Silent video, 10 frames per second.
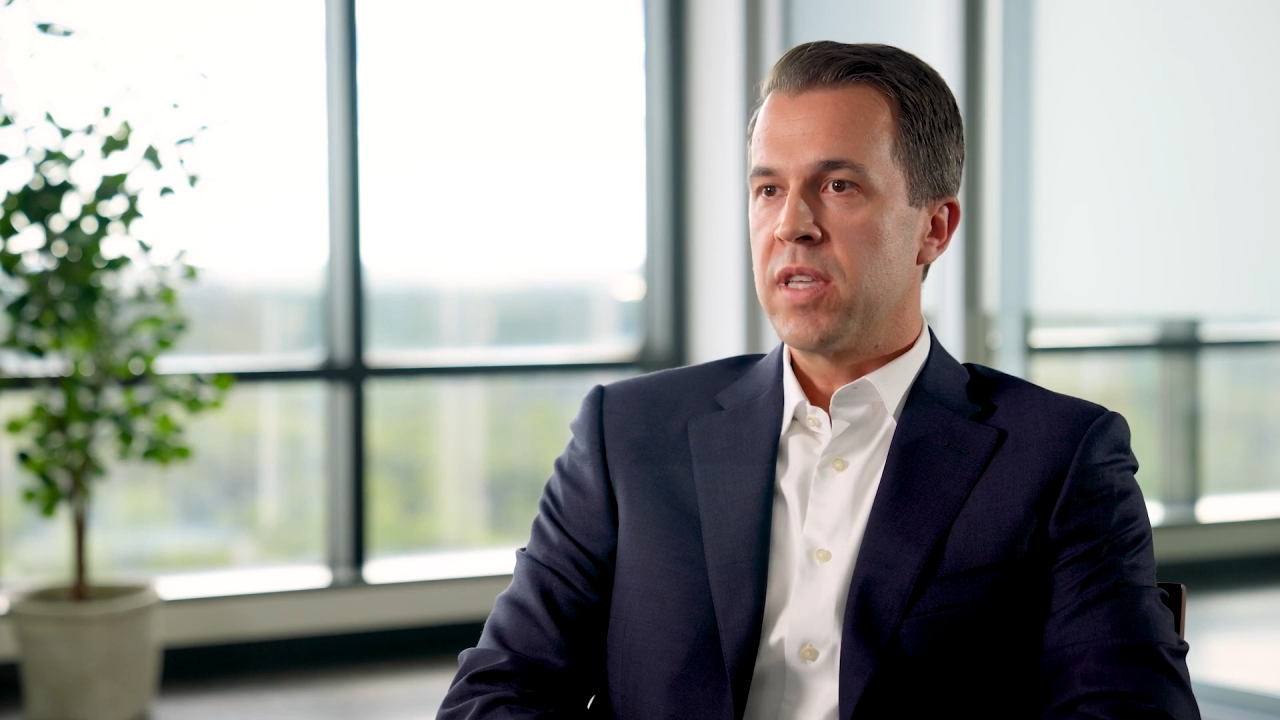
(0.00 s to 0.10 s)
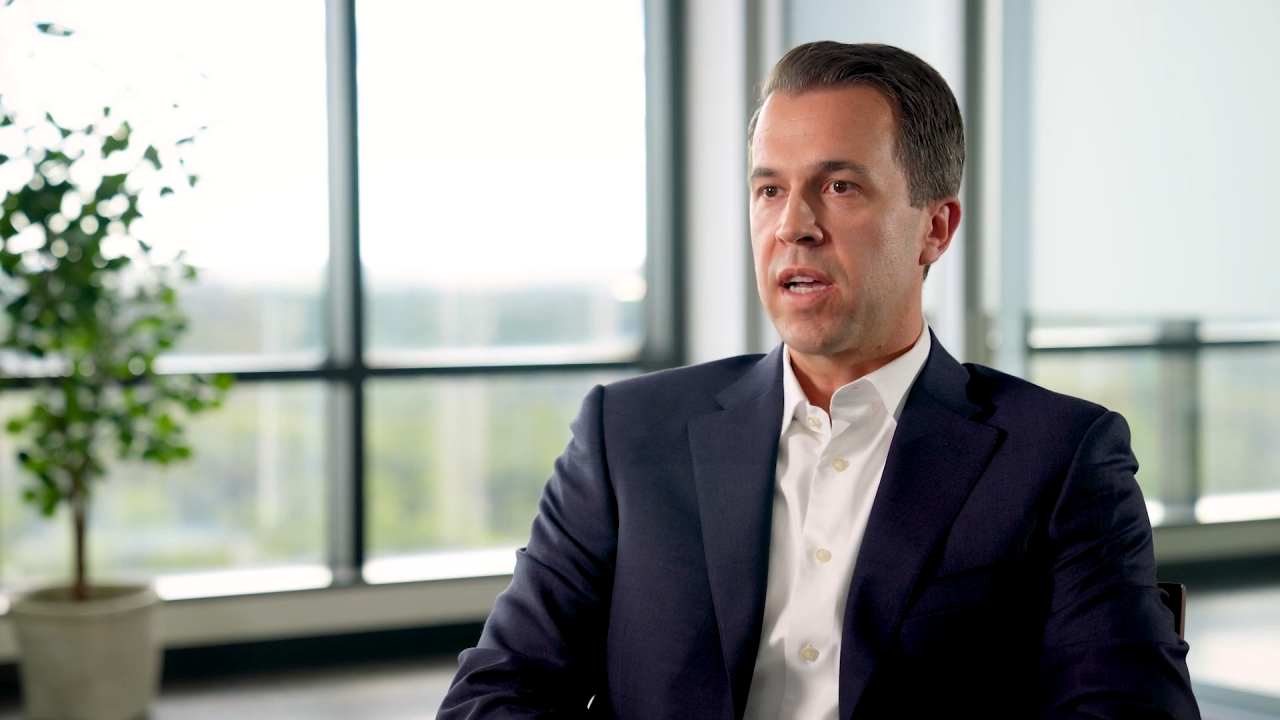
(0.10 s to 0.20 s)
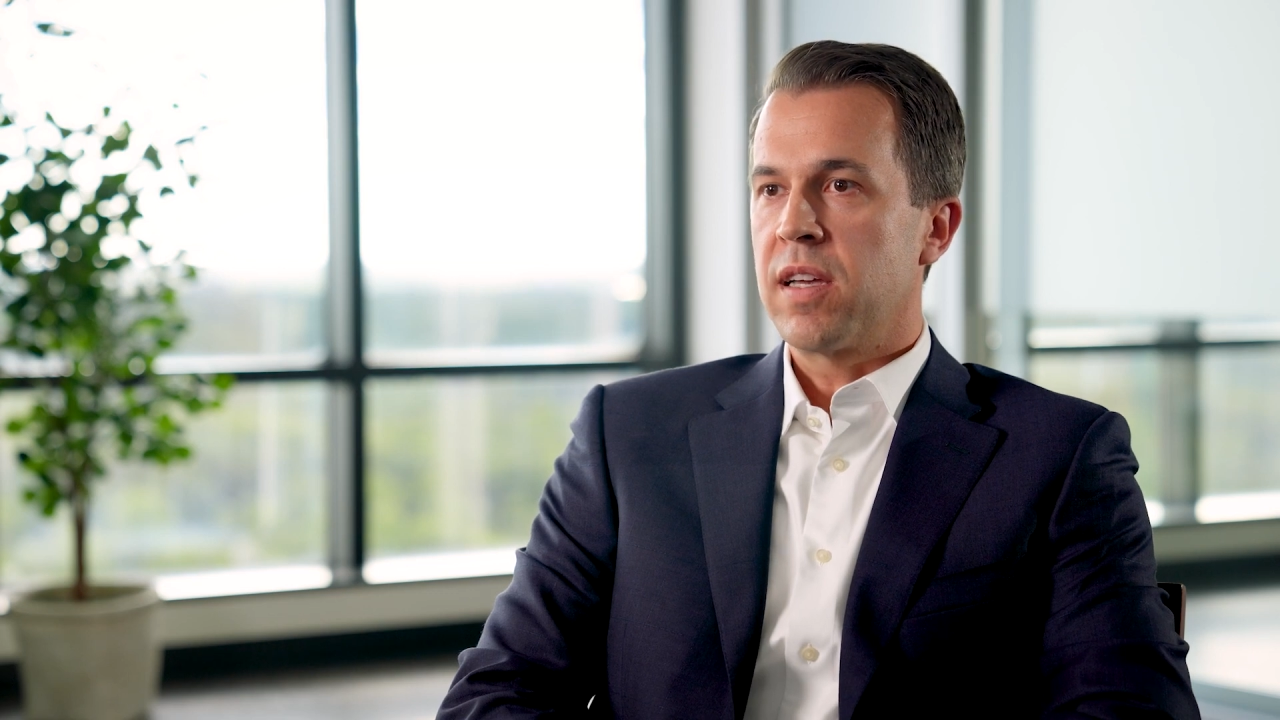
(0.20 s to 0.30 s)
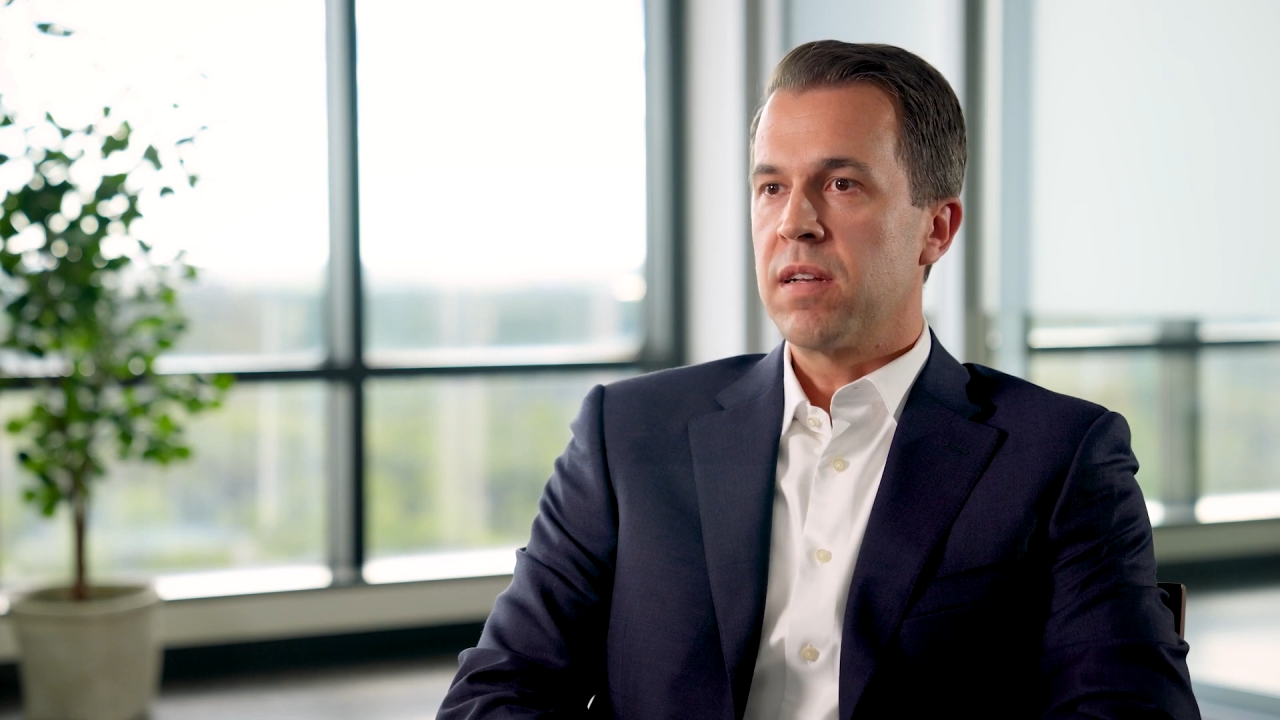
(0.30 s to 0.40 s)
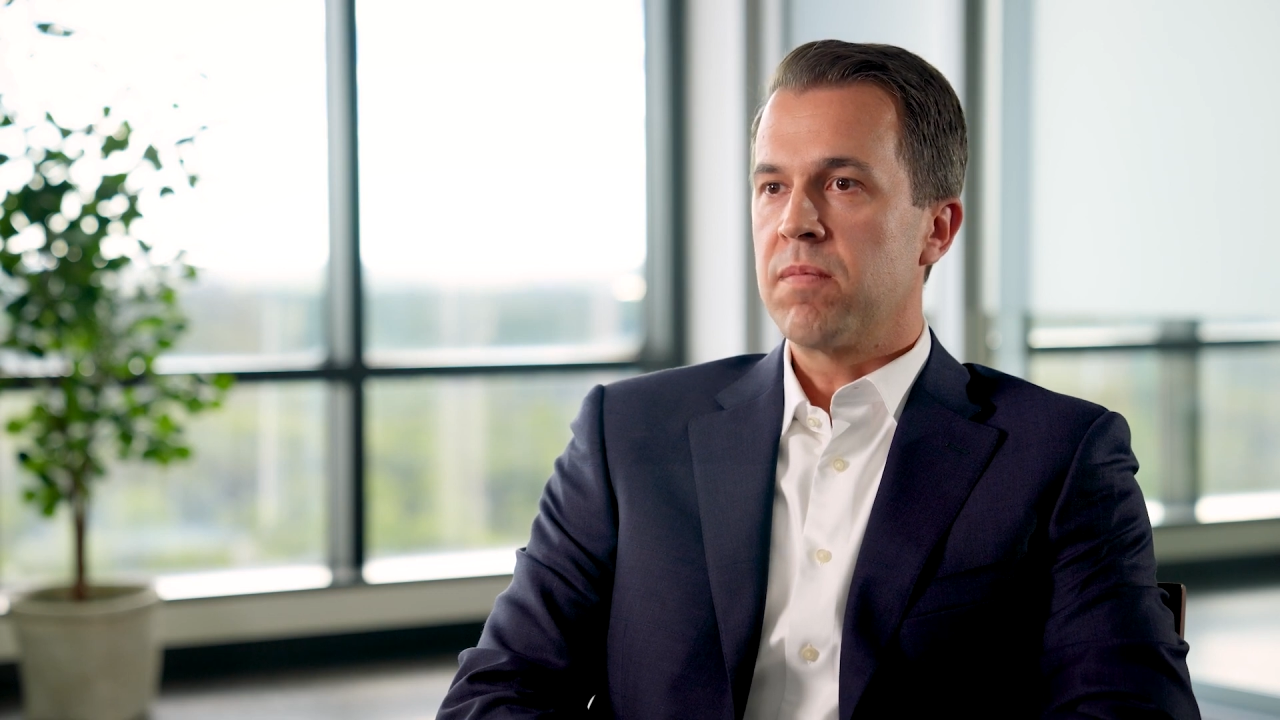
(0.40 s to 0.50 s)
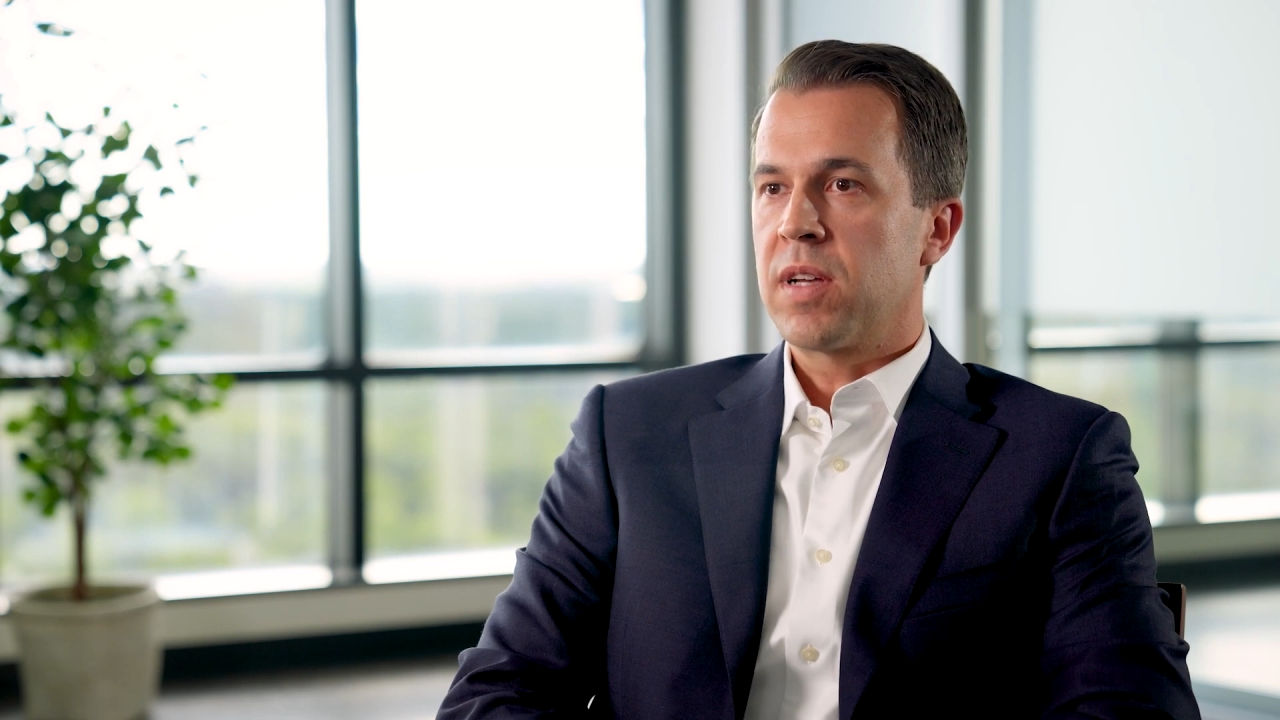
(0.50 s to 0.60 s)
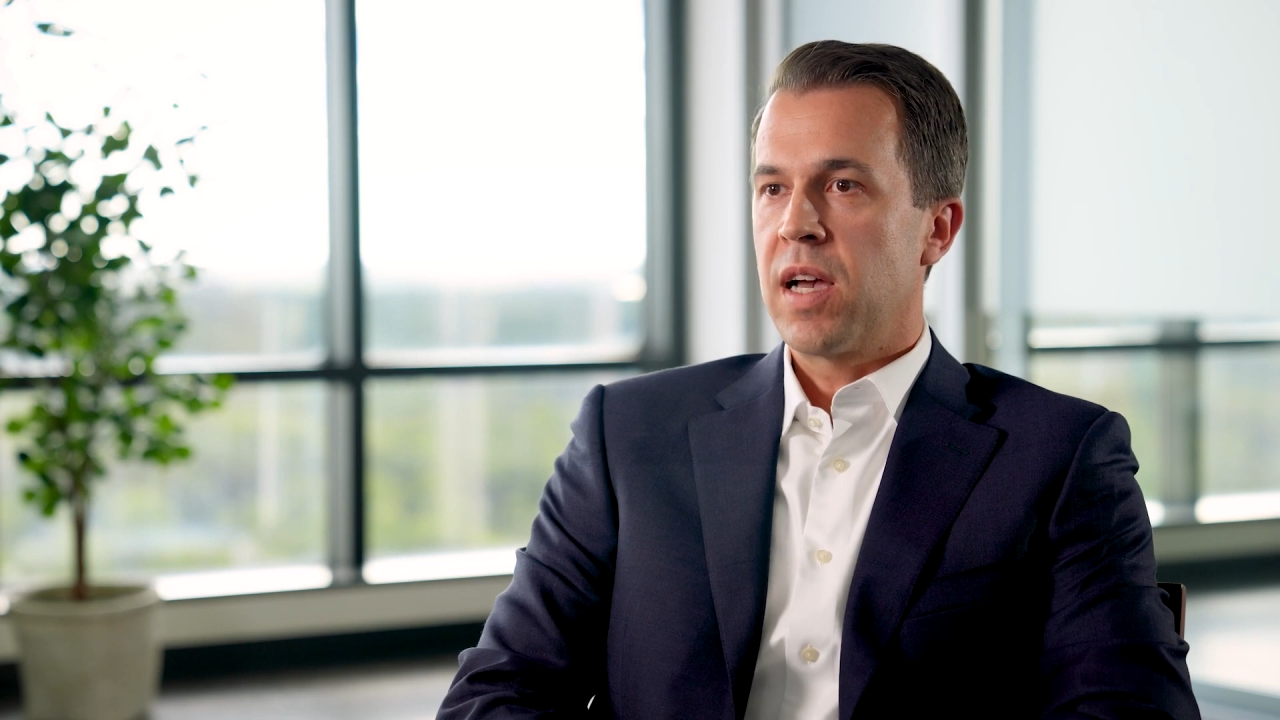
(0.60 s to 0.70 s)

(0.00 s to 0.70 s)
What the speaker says: that can